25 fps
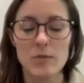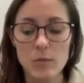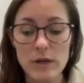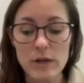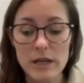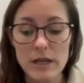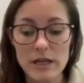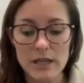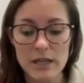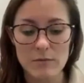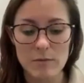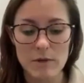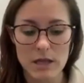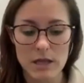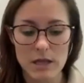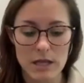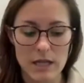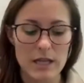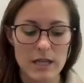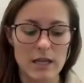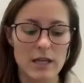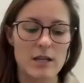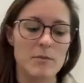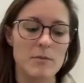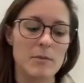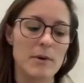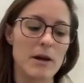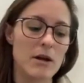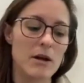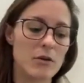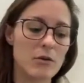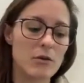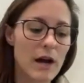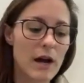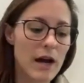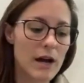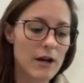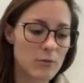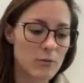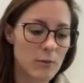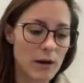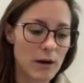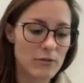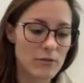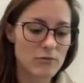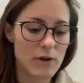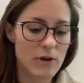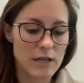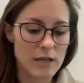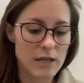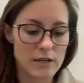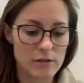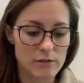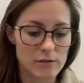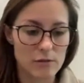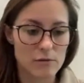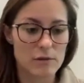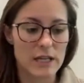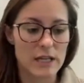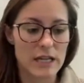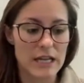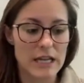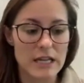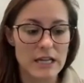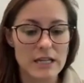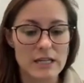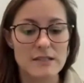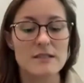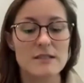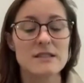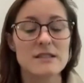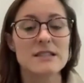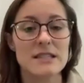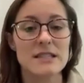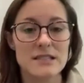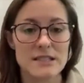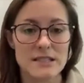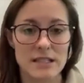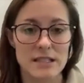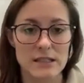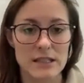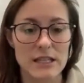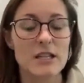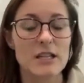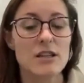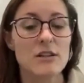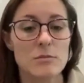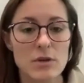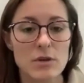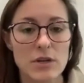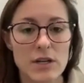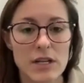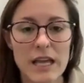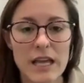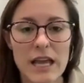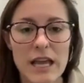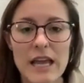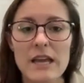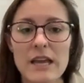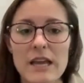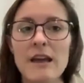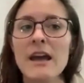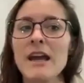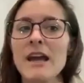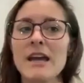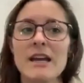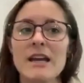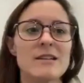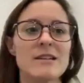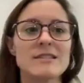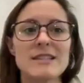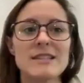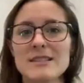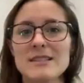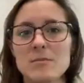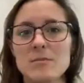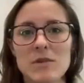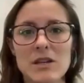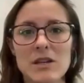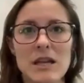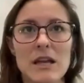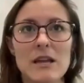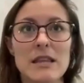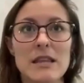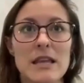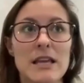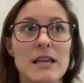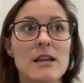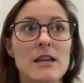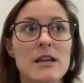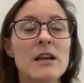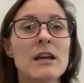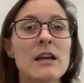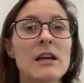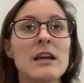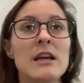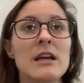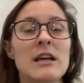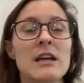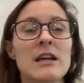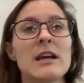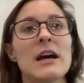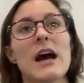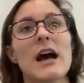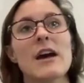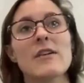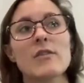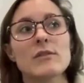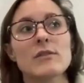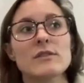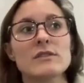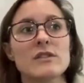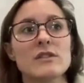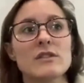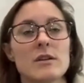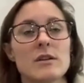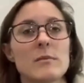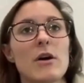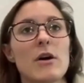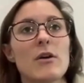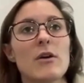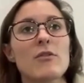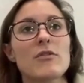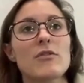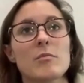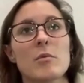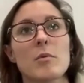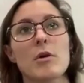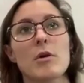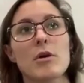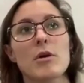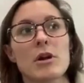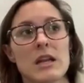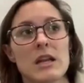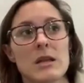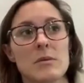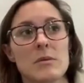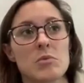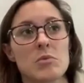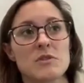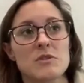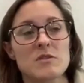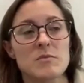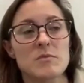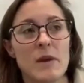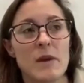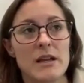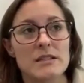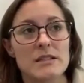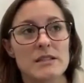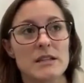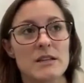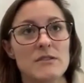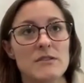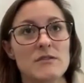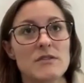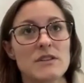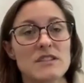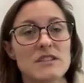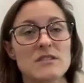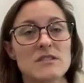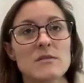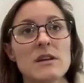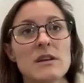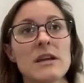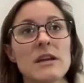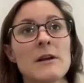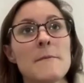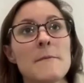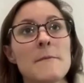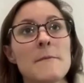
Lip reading: And we can be thinking about how do I regularly, consistently communicate? Because that's something I think I've always thought about from a marketing perspective is